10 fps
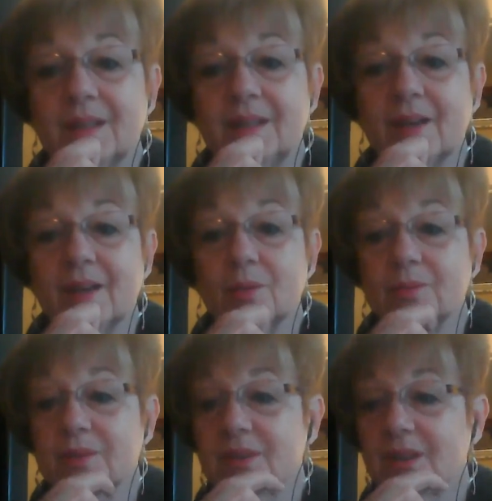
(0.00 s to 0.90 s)
now
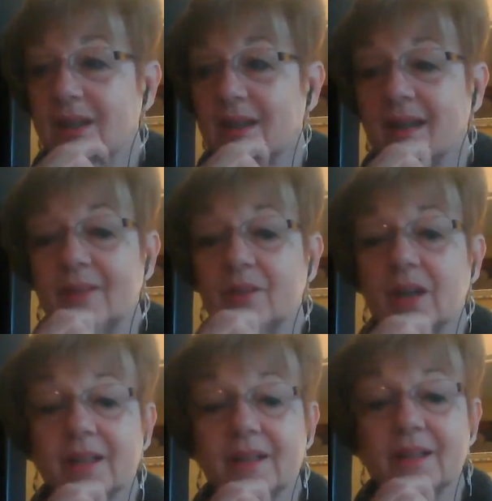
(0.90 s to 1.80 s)
I haven't
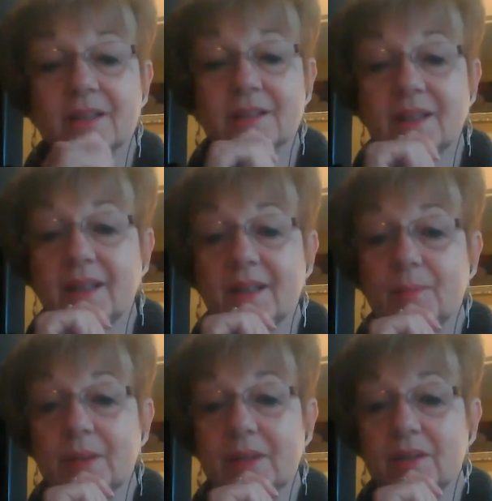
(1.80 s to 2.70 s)
gone in there today,
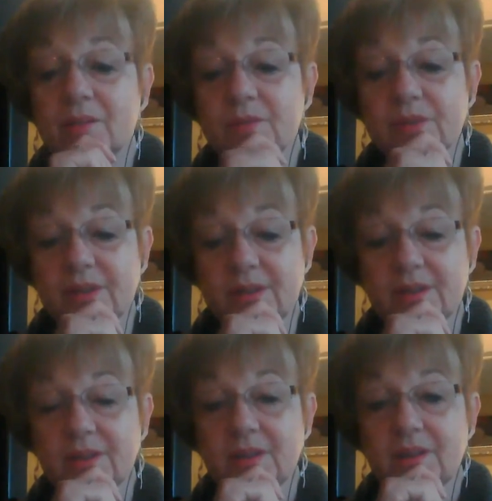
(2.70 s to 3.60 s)
but hopefully
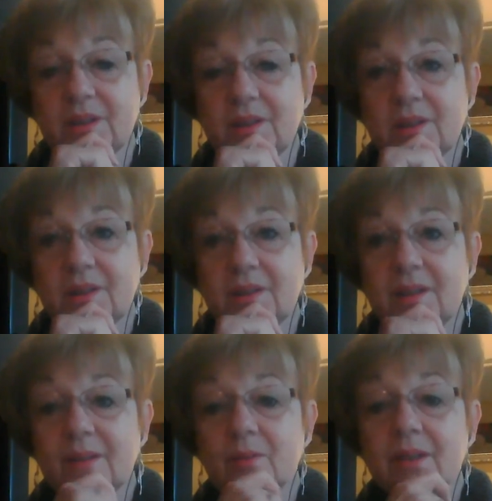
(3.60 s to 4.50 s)

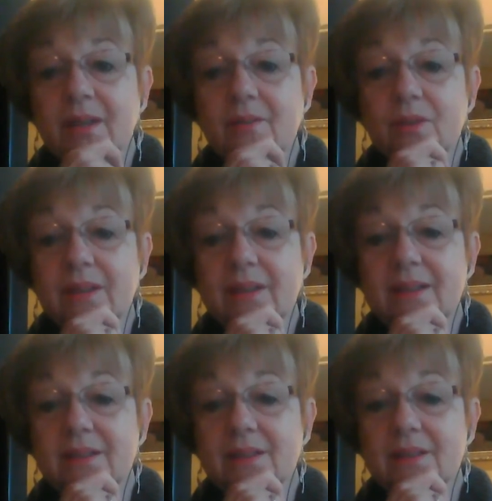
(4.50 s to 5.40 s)
they will have released
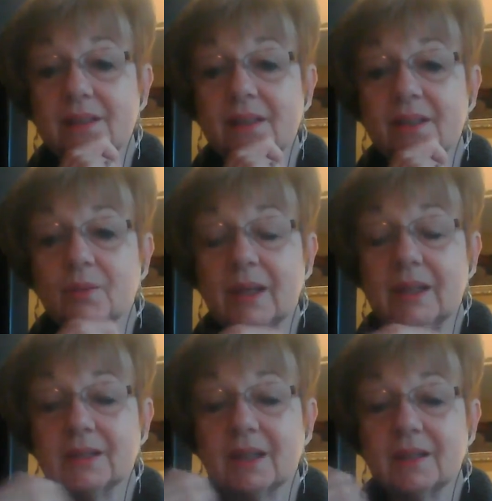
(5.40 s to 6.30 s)
it.
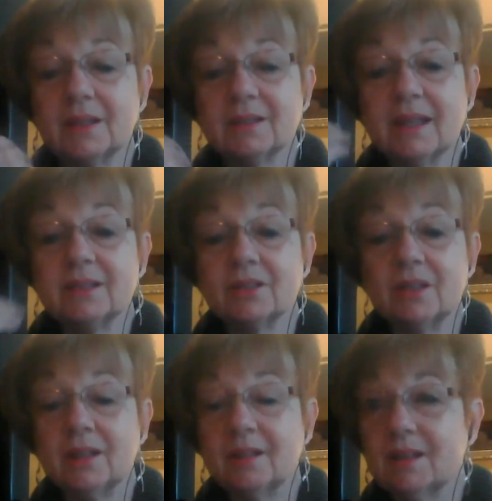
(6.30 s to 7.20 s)
Otherwise, because
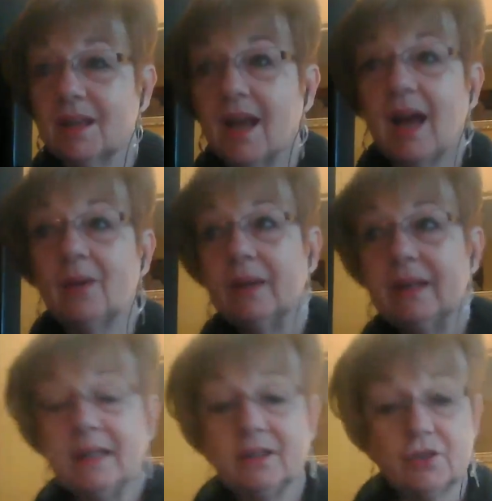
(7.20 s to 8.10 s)
I went
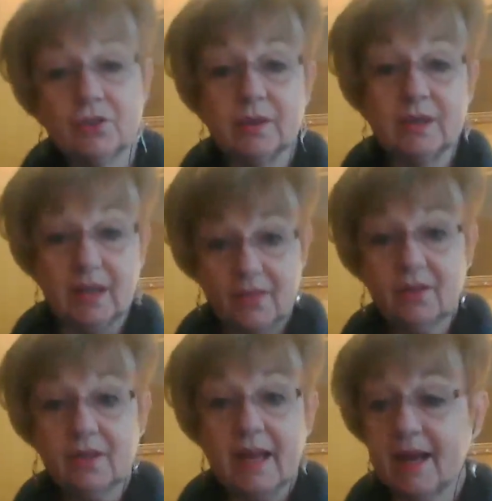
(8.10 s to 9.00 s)
in to do another
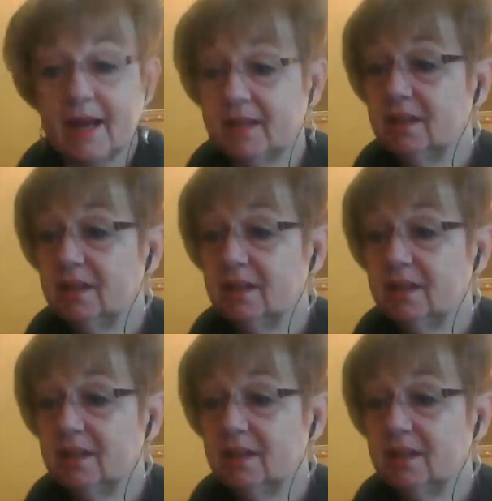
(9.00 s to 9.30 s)
ad